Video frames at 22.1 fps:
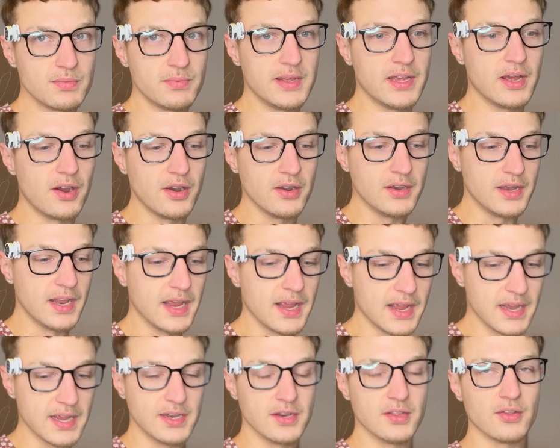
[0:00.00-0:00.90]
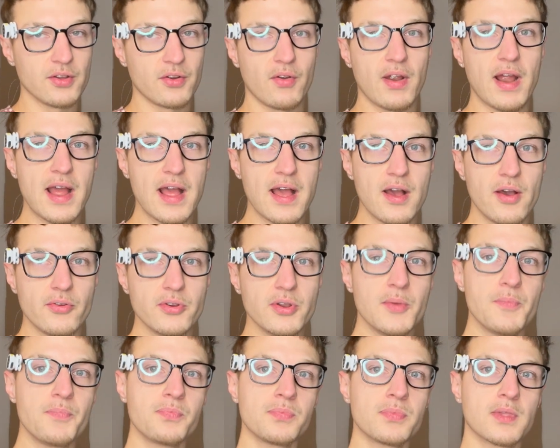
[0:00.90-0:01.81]
We are digging into the ground,
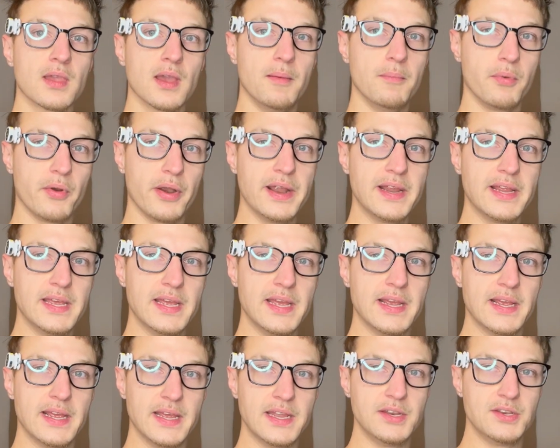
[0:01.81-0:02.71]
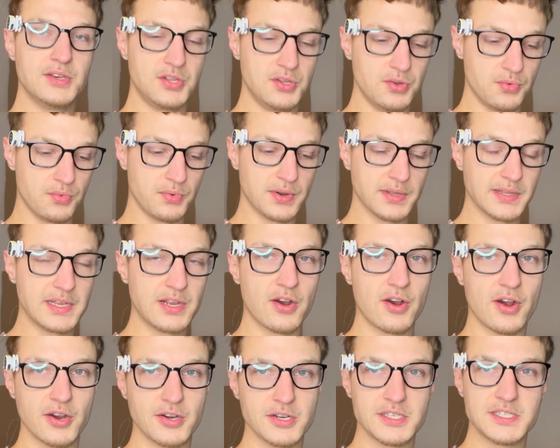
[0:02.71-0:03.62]
breaking into really
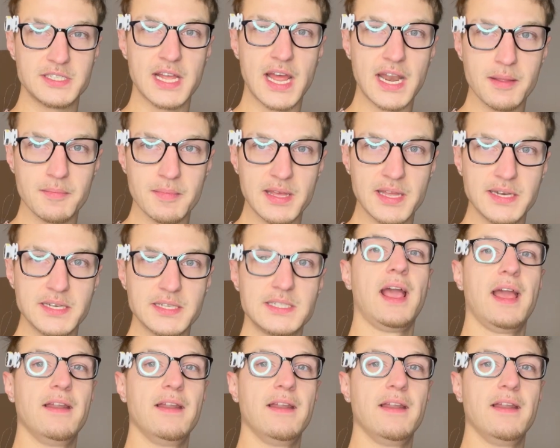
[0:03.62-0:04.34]
hard sediments,